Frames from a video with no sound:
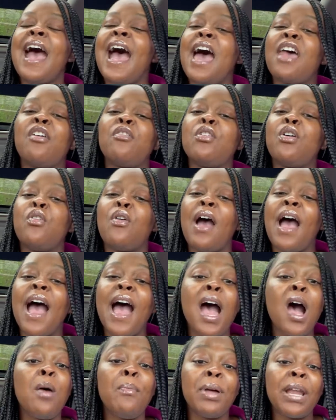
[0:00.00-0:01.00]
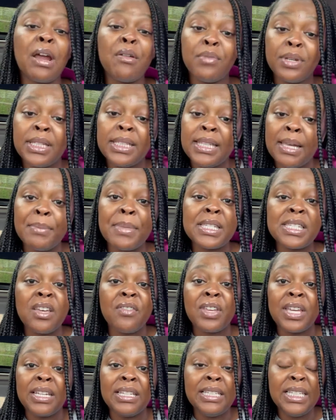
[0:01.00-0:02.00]
I don't know how, but I really let
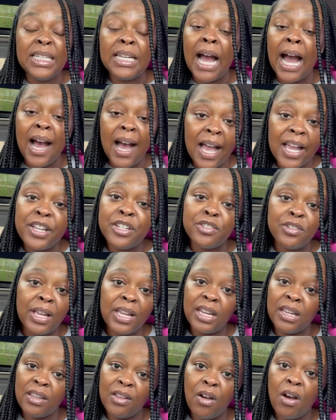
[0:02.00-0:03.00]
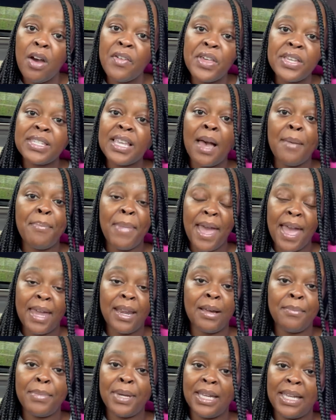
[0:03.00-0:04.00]
myself get dehydrated, y'all. That's how bad
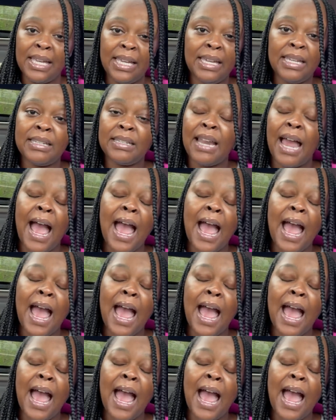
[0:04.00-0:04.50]
I've been eating.